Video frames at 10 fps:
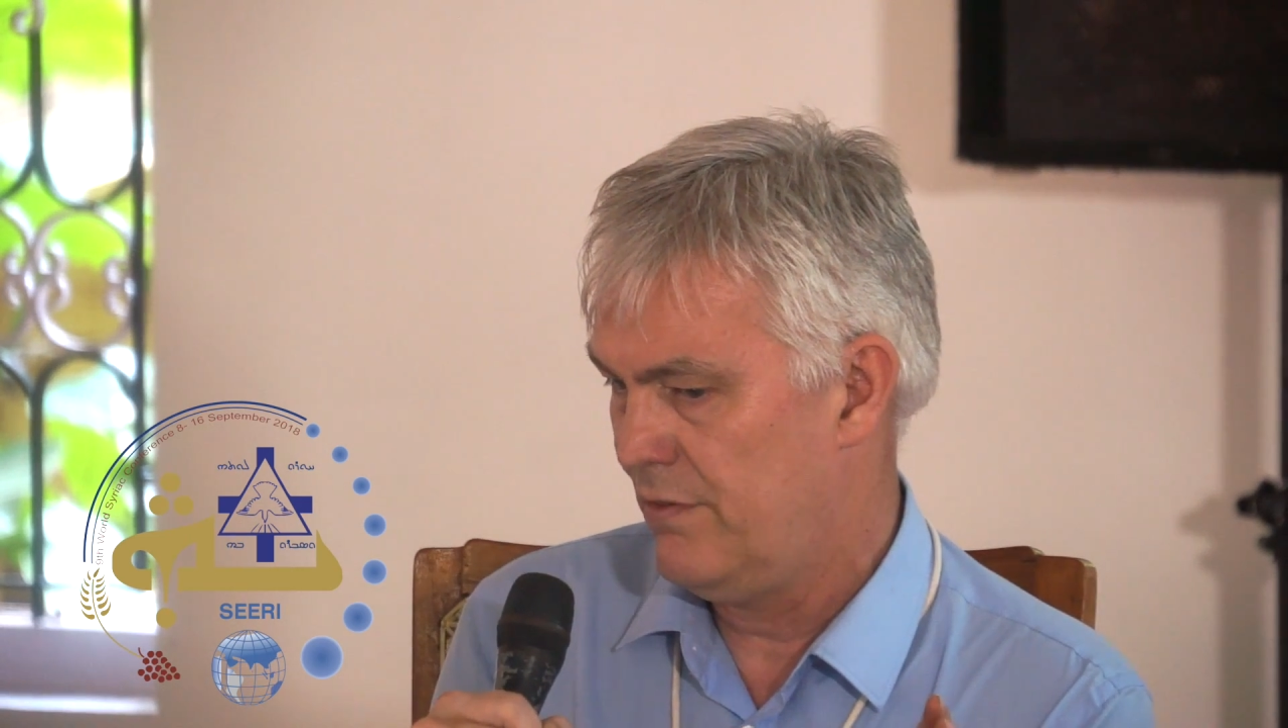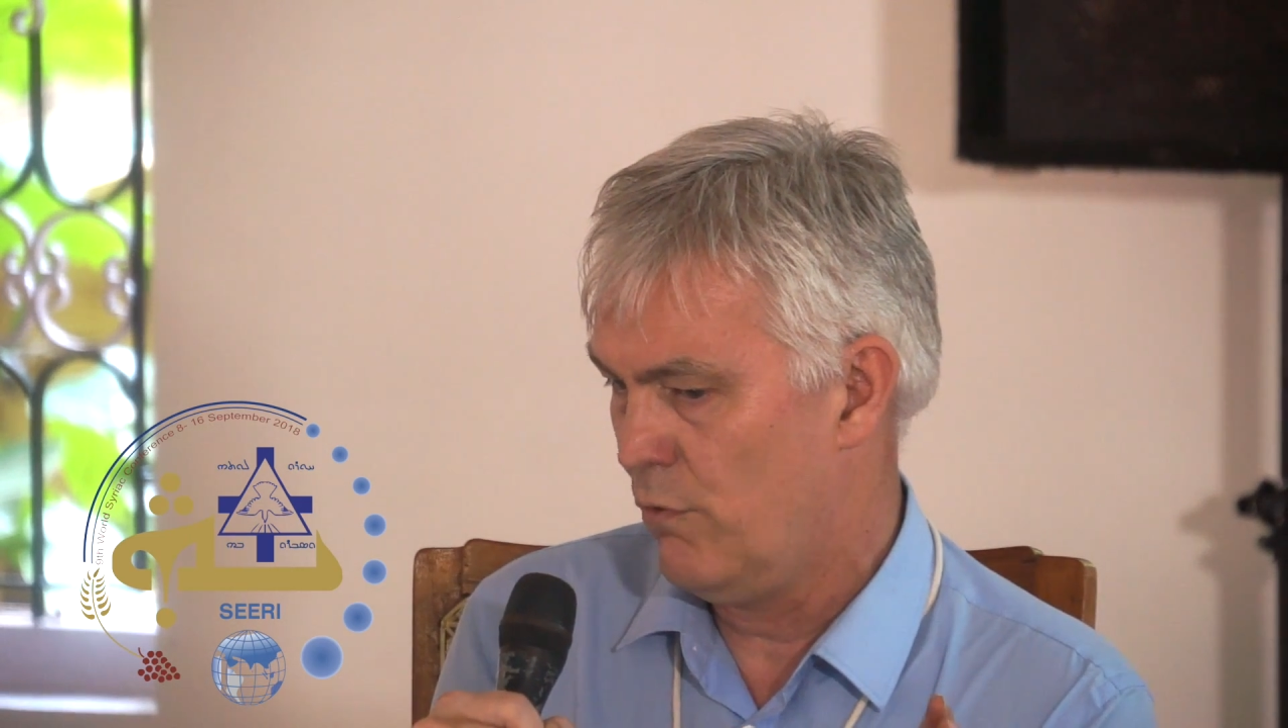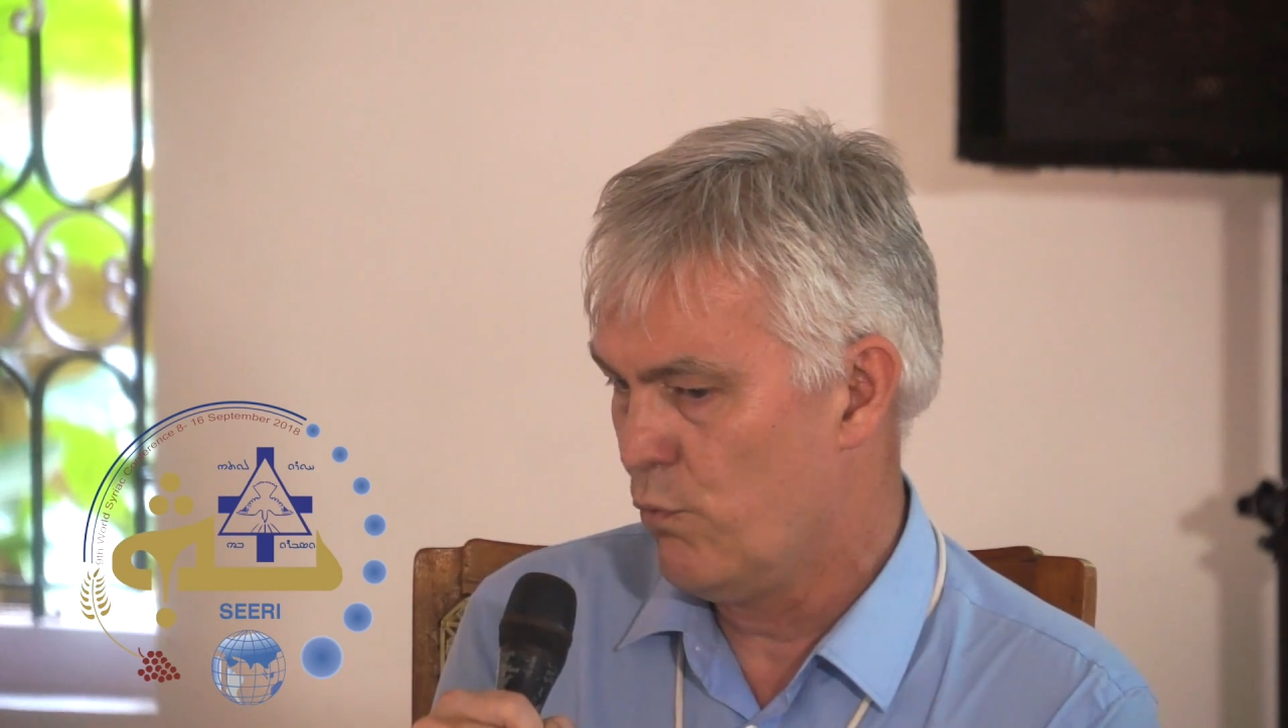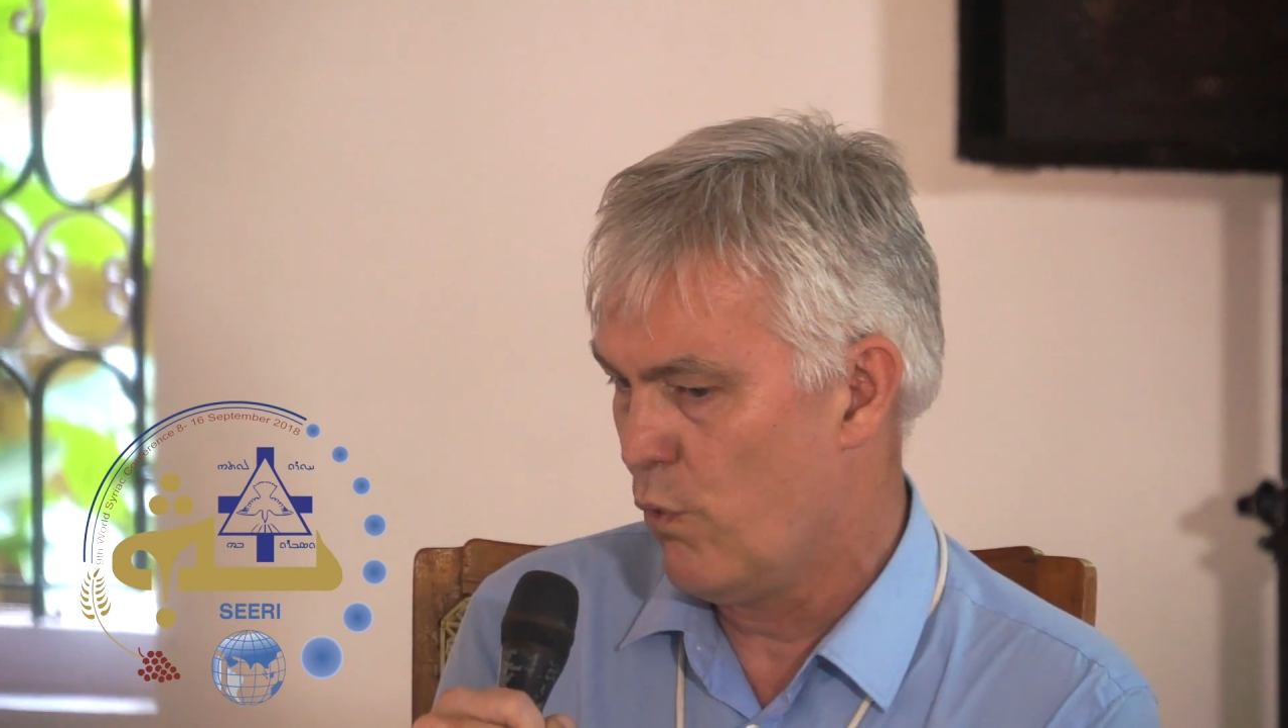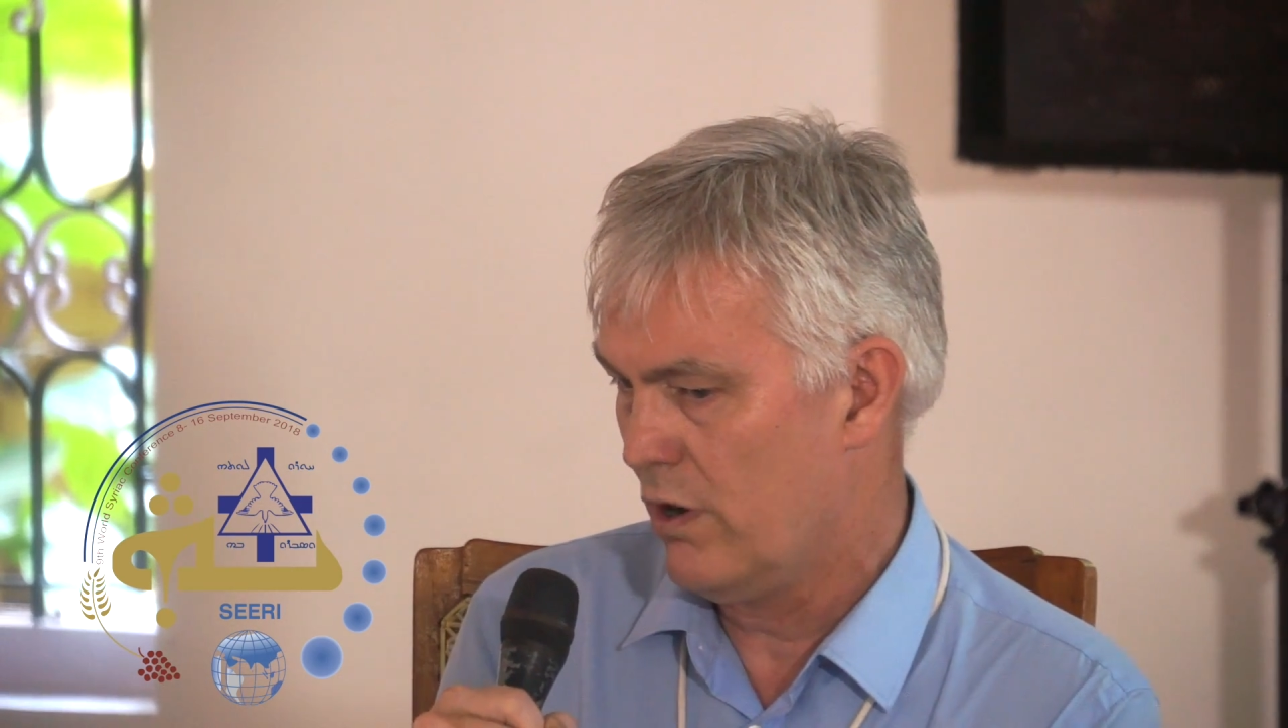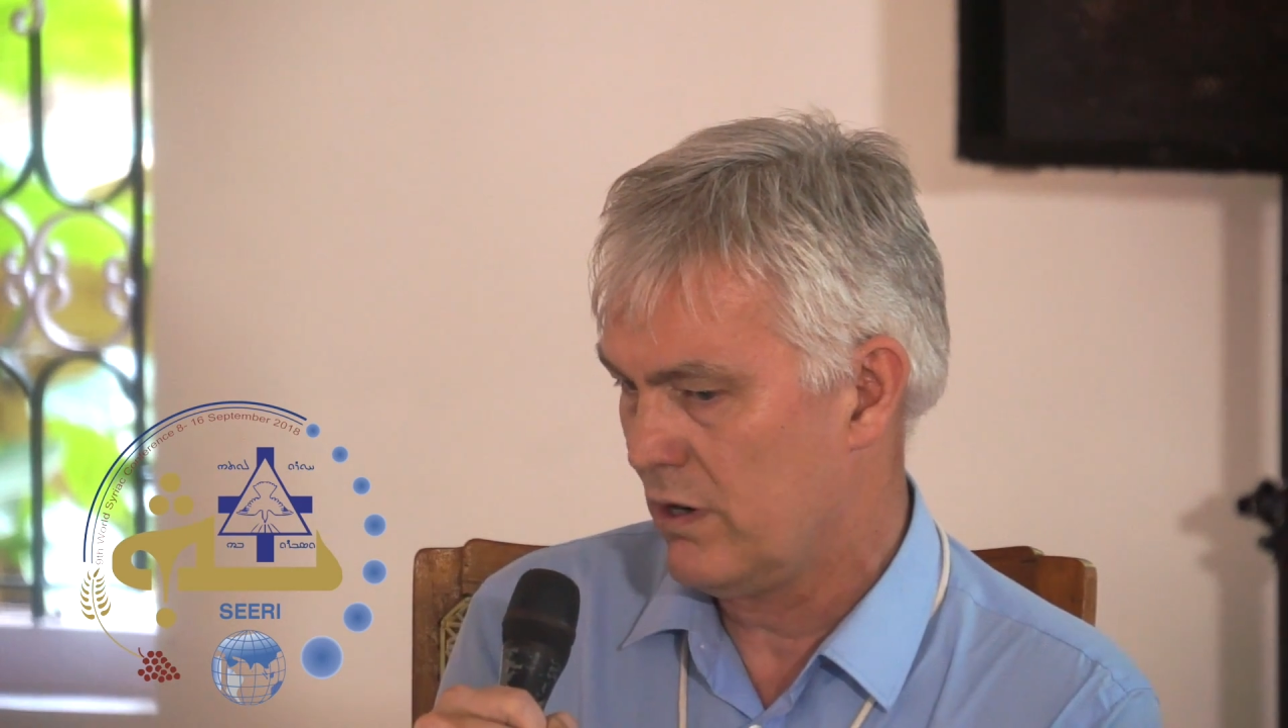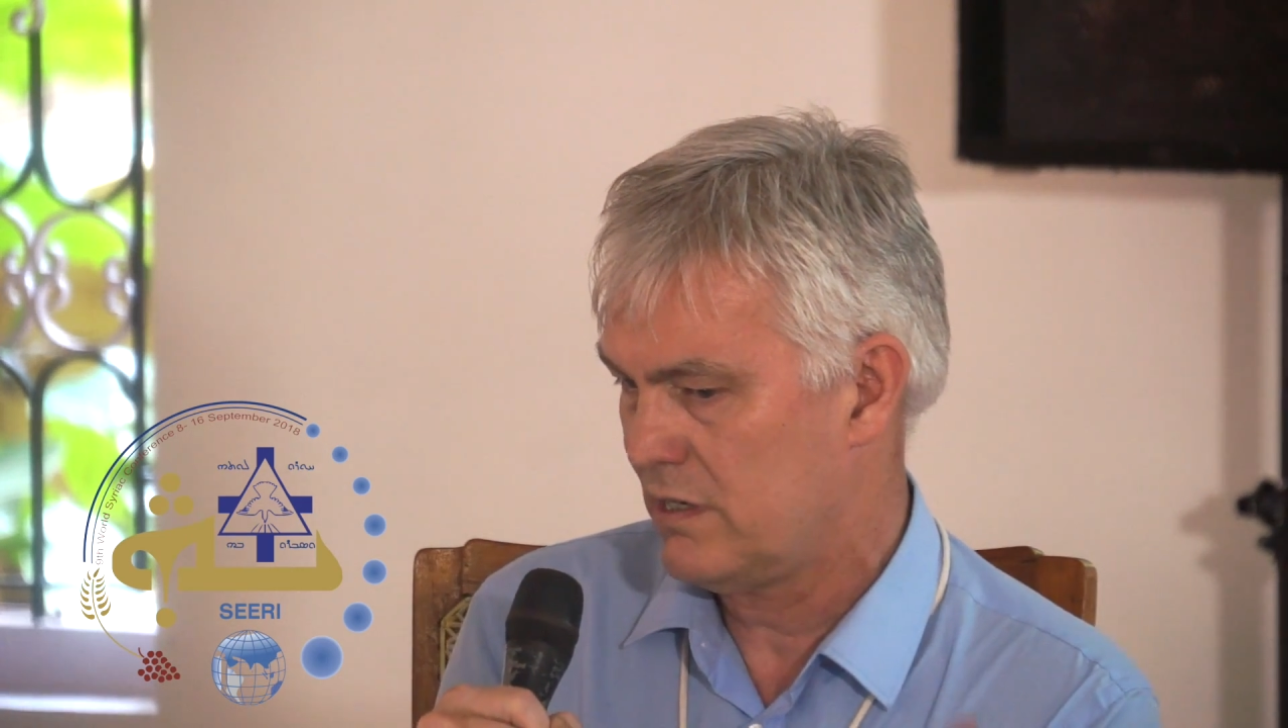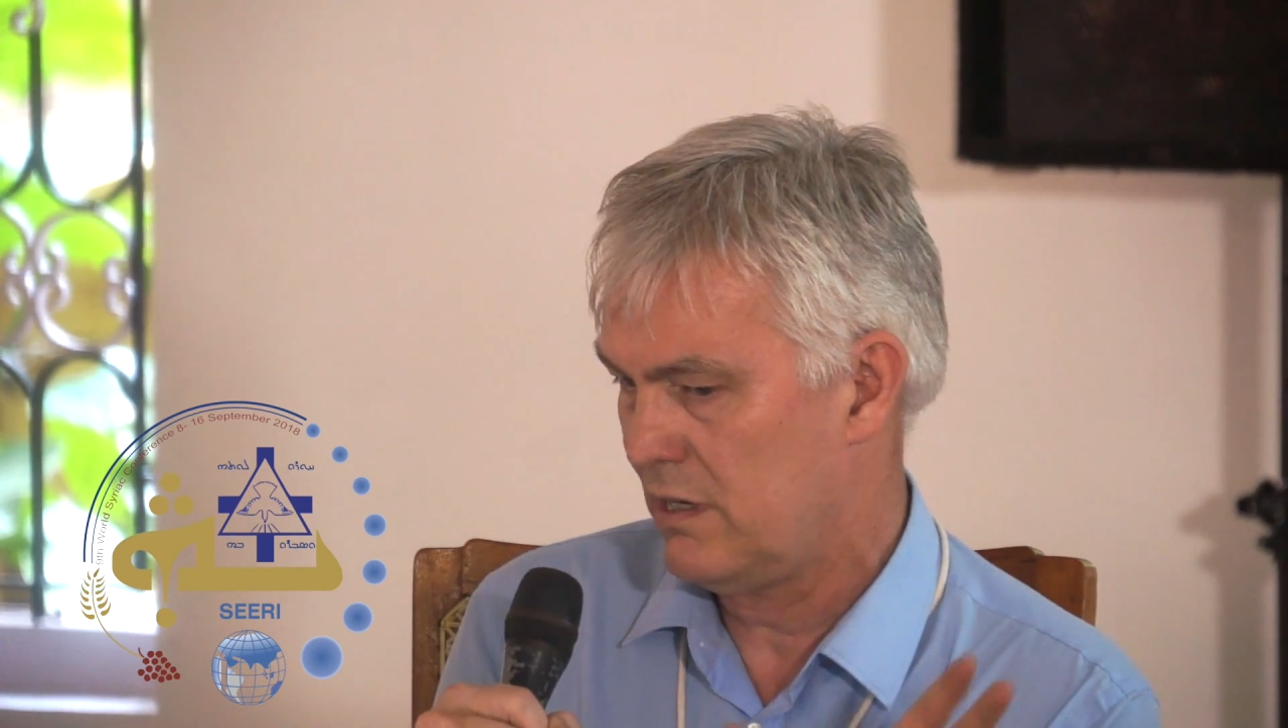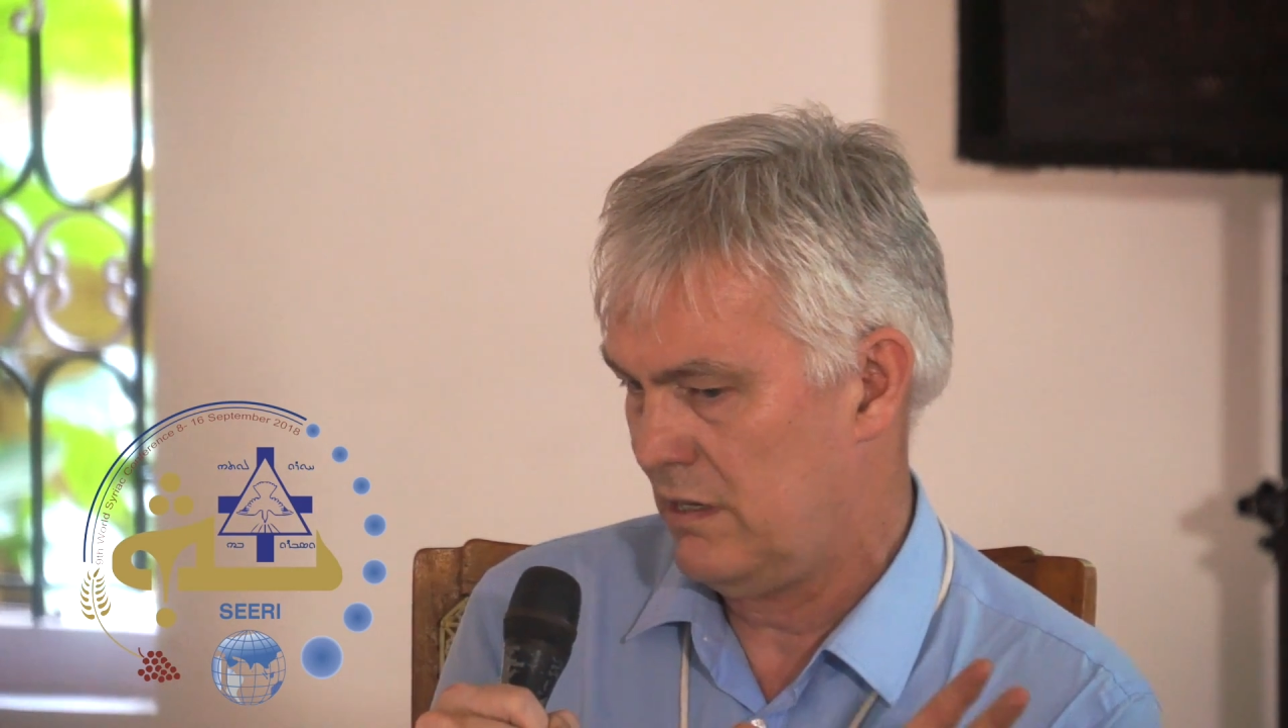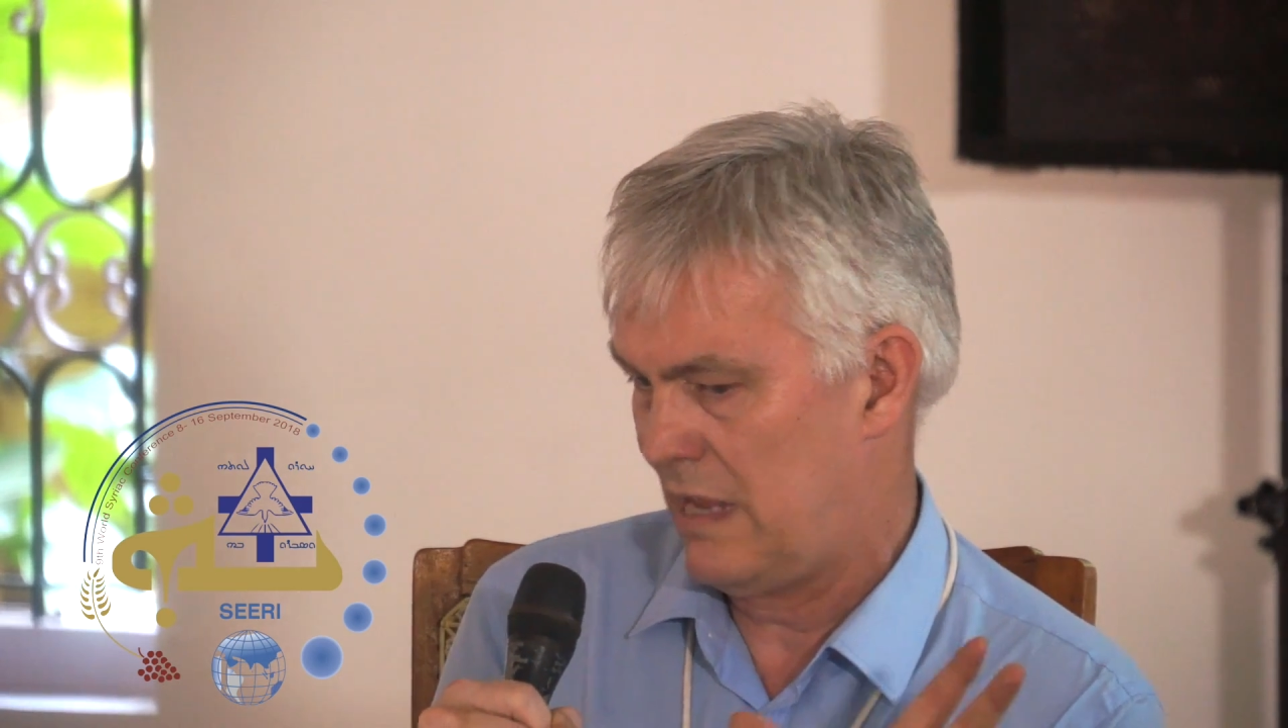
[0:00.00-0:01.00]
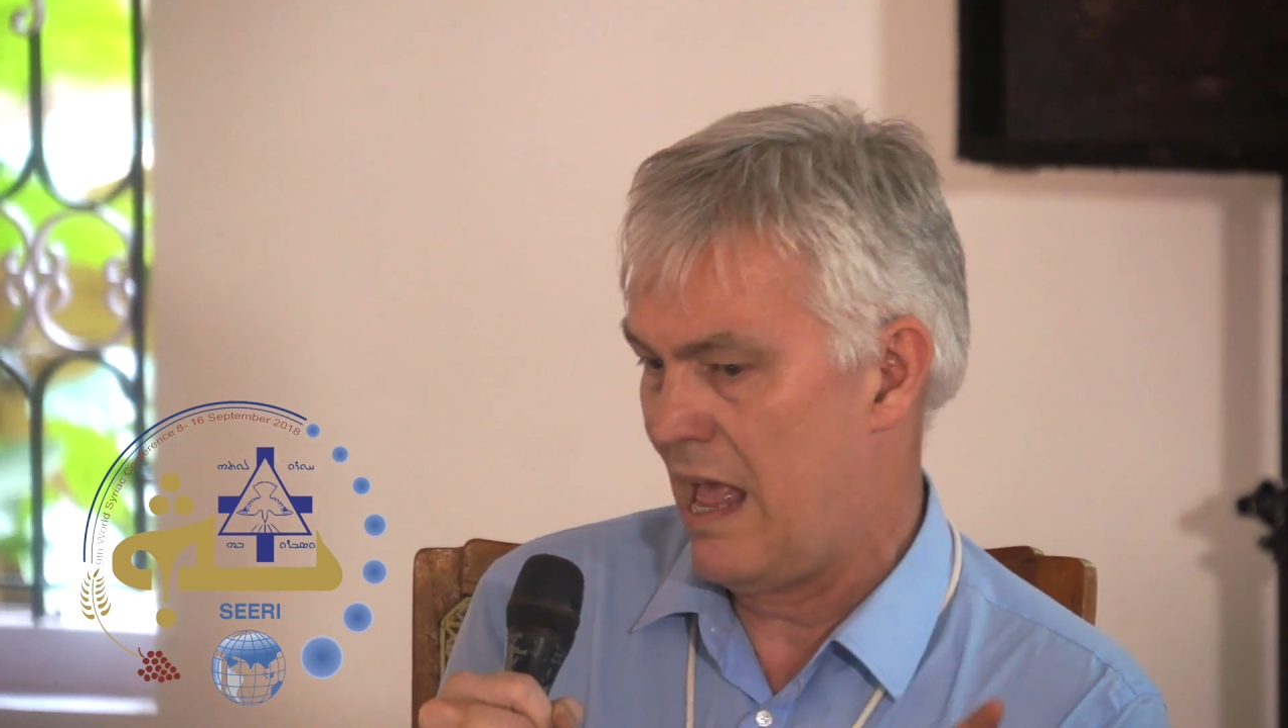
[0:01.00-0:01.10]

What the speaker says: the work